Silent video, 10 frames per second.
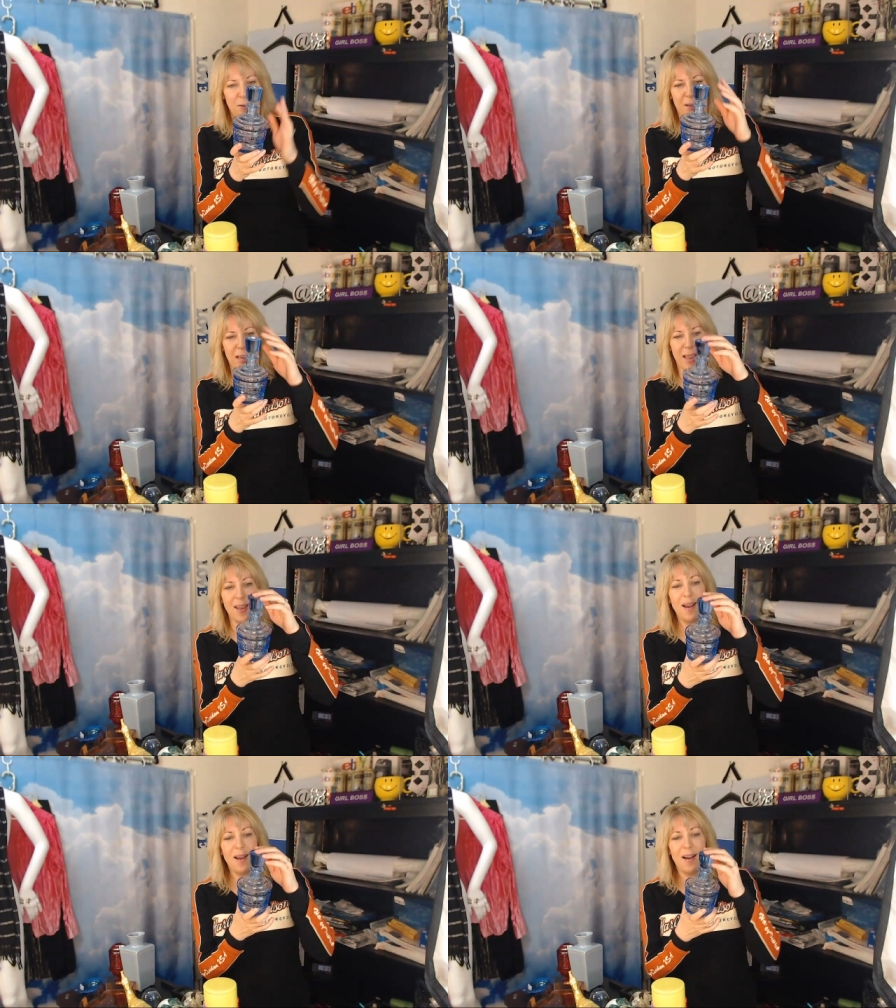Okay,
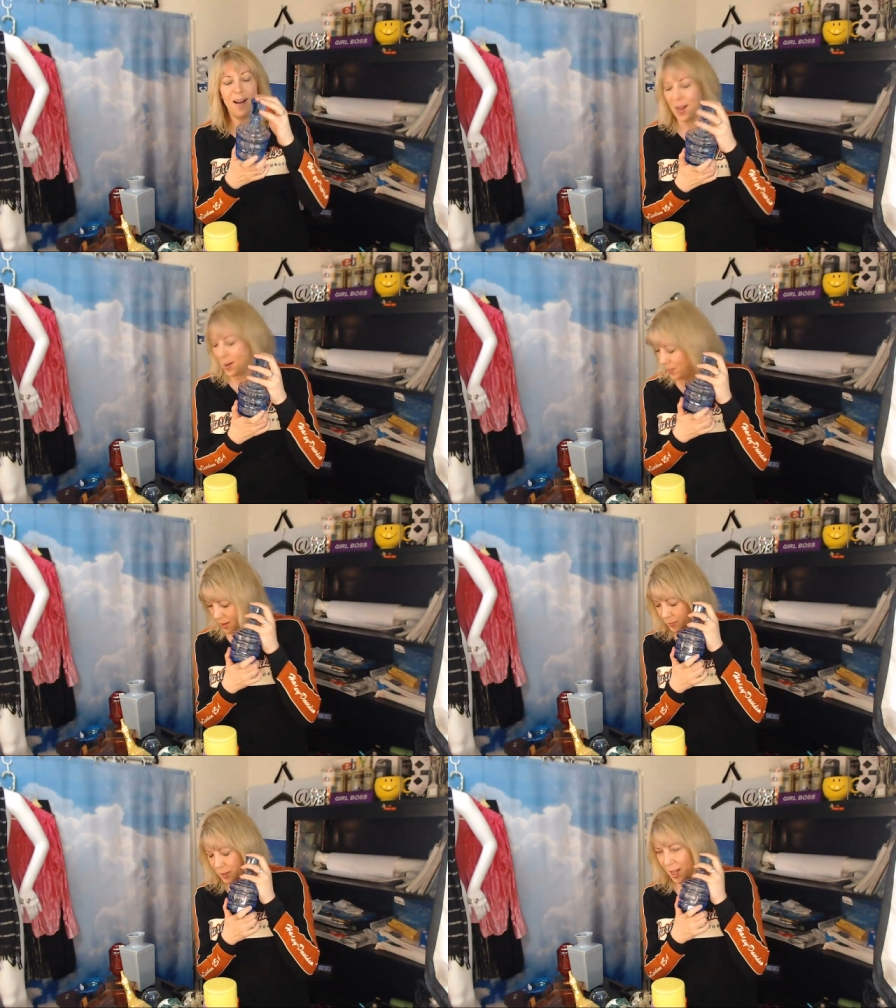um,
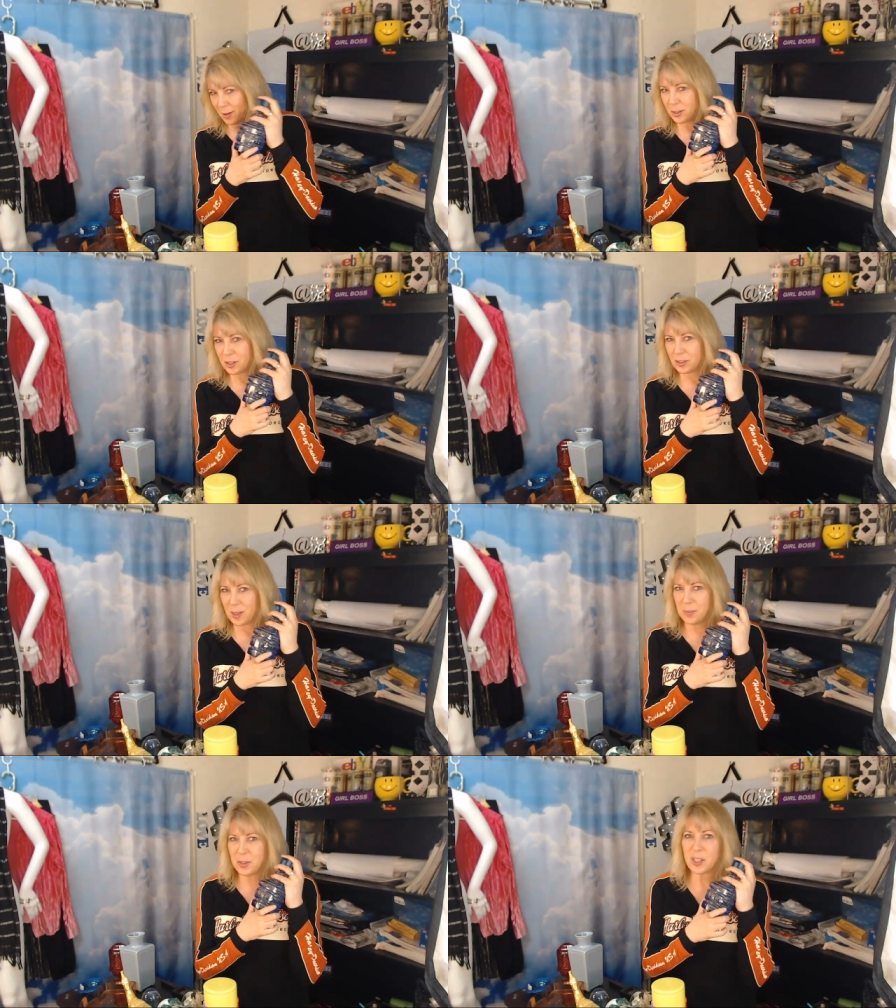I'm
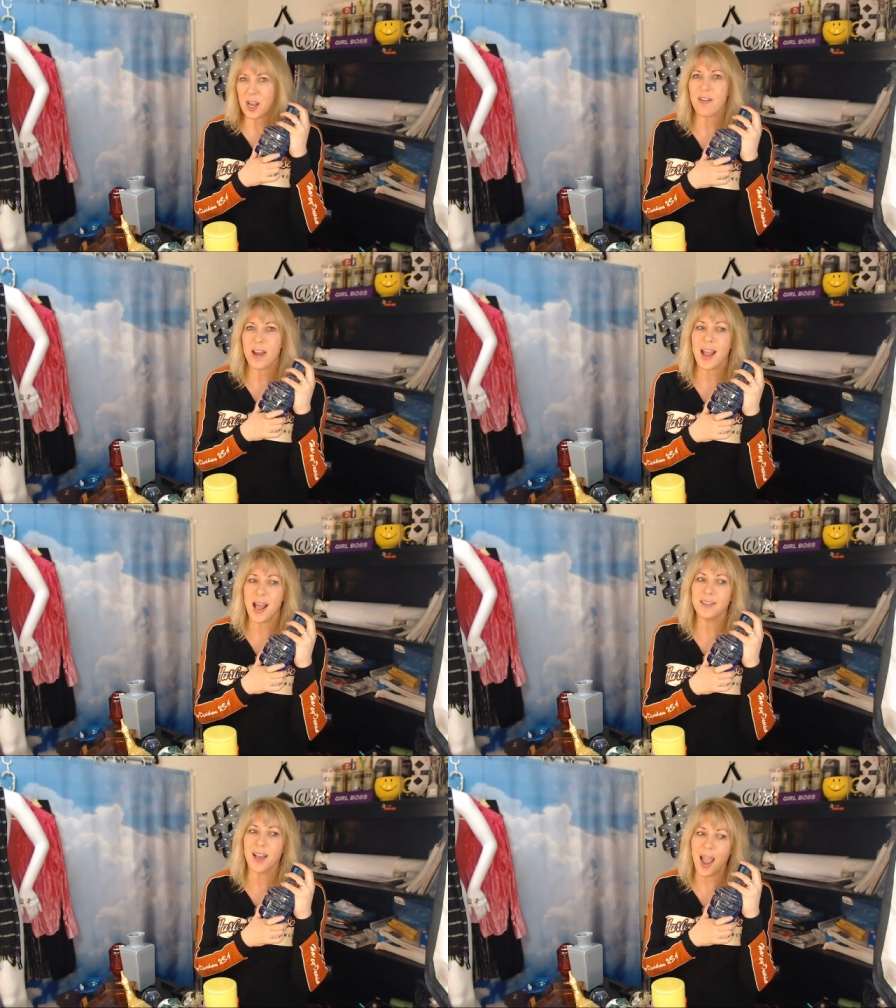i am sharing
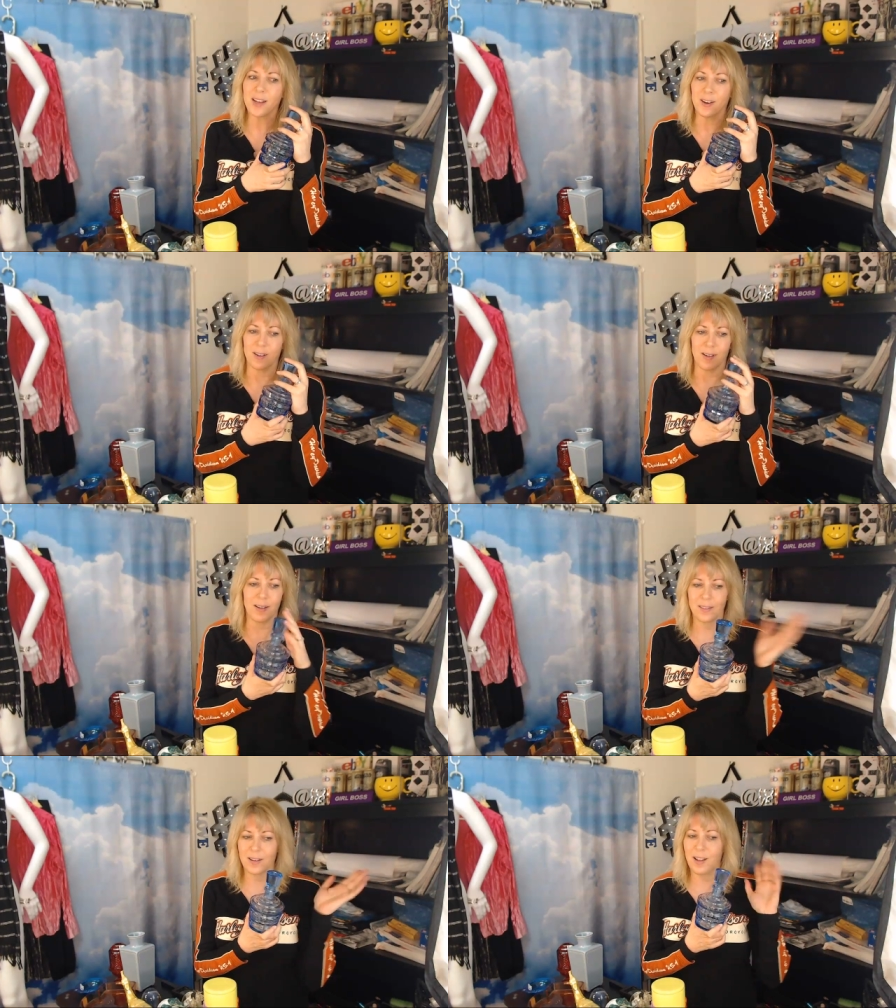as I learn.